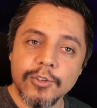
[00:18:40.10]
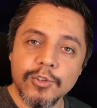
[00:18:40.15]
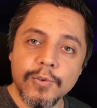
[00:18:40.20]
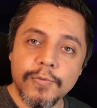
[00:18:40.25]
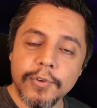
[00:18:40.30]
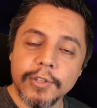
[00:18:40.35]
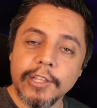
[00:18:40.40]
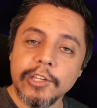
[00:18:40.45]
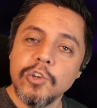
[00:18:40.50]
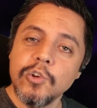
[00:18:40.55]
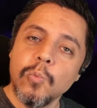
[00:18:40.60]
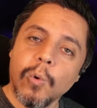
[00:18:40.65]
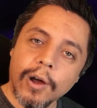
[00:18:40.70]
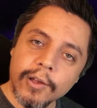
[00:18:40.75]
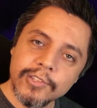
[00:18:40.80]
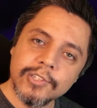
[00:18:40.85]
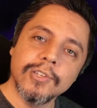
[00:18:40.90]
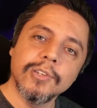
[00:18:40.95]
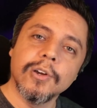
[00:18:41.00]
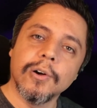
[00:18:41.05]
You feel like you
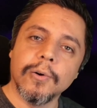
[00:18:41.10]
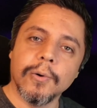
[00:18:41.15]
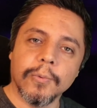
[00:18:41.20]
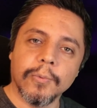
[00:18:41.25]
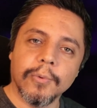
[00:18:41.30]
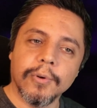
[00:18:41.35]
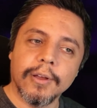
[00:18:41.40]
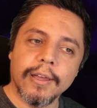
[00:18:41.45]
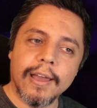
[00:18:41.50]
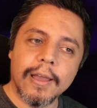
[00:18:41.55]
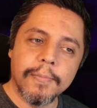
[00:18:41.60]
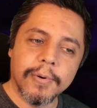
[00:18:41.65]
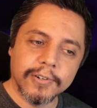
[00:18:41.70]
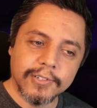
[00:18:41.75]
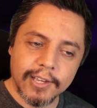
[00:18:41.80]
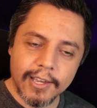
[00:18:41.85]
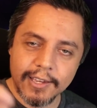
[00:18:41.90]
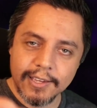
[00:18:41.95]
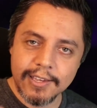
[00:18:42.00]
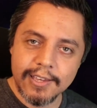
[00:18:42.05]
want to go and
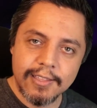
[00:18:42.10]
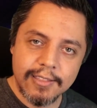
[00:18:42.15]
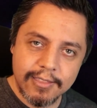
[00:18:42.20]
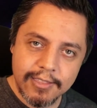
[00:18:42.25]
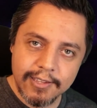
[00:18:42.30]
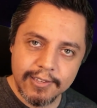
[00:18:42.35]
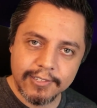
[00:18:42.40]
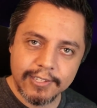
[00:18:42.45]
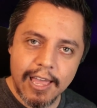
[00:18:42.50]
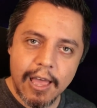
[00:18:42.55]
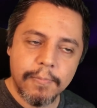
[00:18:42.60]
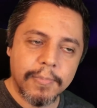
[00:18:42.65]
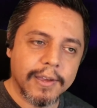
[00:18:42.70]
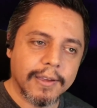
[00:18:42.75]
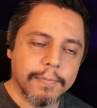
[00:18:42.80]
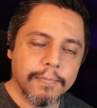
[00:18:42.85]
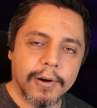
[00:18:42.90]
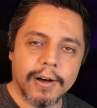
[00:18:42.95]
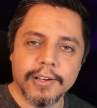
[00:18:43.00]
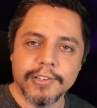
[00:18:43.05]
partake in this
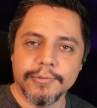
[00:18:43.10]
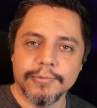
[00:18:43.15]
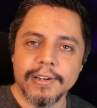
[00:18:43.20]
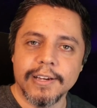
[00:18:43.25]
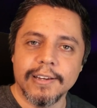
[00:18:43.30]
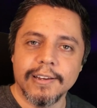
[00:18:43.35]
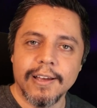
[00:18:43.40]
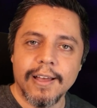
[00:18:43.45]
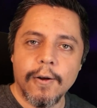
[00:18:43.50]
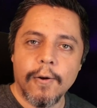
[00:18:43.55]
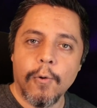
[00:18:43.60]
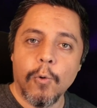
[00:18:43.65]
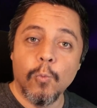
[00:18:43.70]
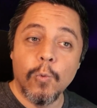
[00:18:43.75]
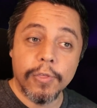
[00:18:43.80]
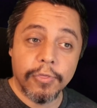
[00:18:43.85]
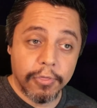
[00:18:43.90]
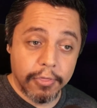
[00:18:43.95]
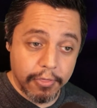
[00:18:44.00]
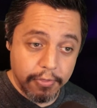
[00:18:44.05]
epic boss raid
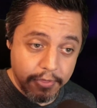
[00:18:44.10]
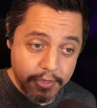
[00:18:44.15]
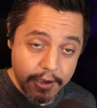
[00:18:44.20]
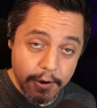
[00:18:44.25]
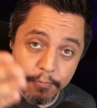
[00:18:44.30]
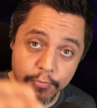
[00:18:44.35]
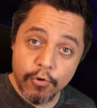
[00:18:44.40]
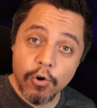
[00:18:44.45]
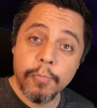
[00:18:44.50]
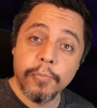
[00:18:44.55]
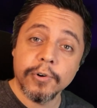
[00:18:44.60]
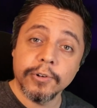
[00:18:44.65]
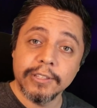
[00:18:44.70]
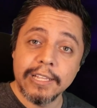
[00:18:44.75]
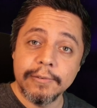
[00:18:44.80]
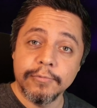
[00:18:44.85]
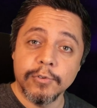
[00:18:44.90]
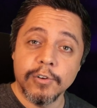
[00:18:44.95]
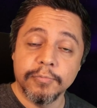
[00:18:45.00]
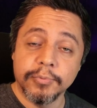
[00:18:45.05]
with the appropriate
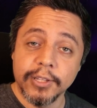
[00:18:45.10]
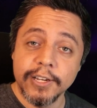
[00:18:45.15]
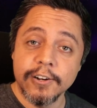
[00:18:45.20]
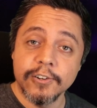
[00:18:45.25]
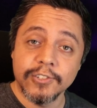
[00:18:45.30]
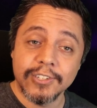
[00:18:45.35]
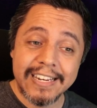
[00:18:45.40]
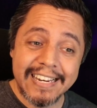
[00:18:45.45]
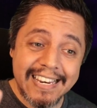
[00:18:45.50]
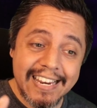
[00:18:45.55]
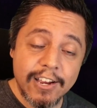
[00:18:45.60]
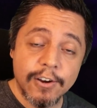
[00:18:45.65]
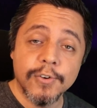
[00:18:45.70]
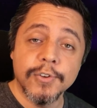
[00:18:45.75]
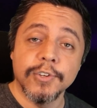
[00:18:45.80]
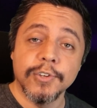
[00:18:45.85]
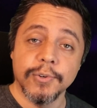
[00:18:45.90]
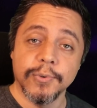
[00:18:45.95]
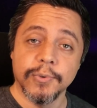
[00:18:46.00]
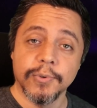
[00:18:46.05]
level of players
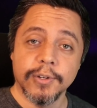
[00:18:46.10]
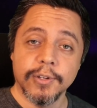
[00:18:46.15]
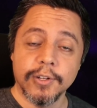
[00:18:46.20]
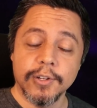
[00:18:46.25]
near you.